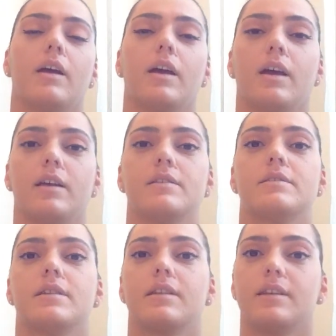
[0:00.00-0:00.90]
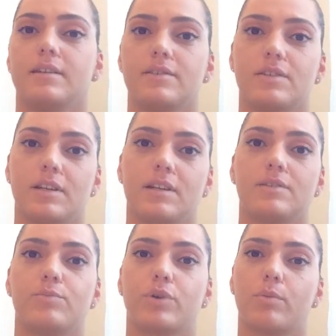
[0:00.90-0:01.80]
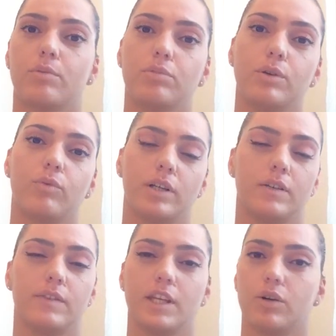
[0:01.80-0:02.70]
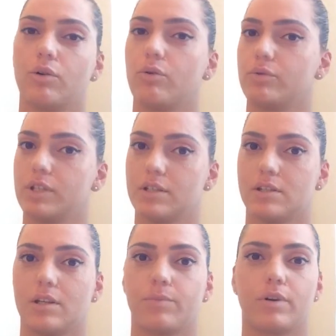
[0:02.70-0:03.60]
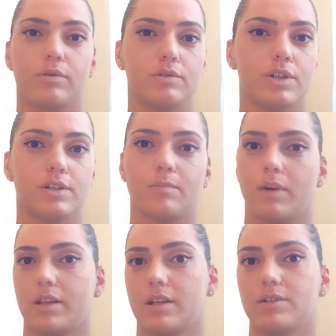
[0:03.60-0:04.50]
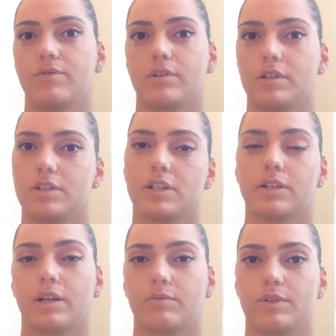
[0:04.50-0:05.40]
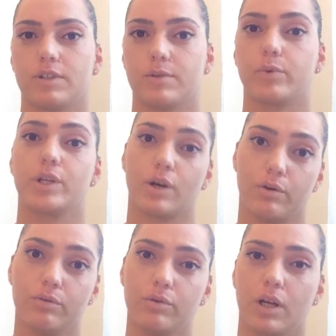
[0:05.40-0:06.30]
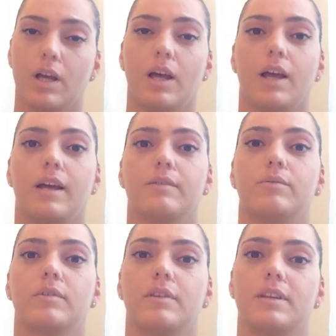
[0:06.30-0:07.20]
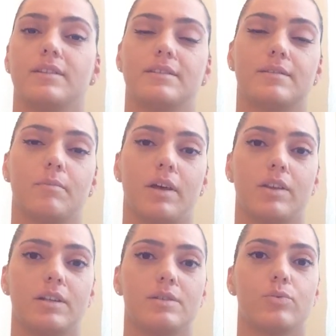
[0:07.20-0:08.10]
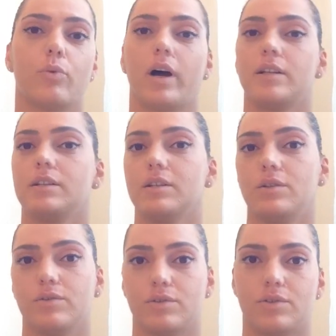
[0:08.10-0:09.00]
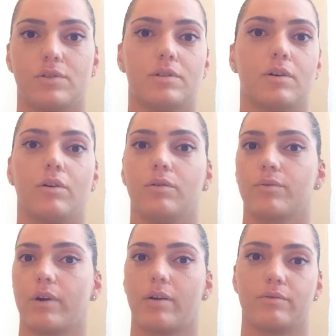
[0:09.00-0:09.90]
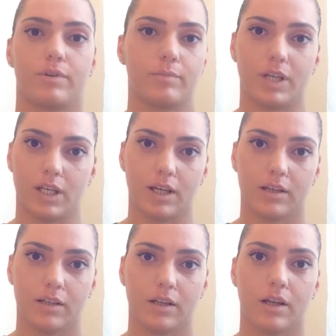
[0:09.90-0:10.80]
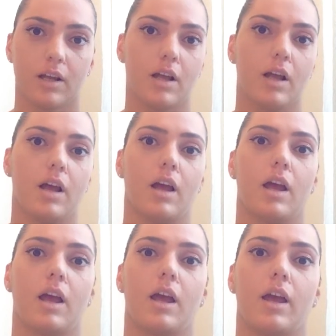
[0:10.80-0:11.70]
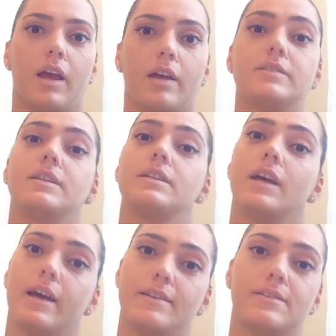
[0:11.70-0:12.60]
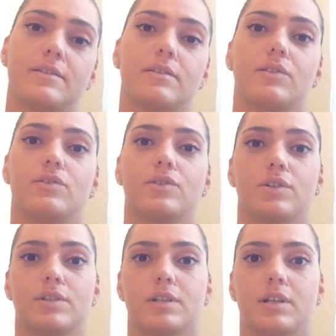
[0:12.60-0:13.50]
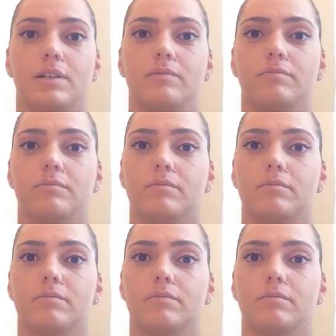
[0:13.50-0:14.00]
And this is probably one of the oldest approaches and methods for teaching languages we know. This method is widely used all around Armenia, and it has certain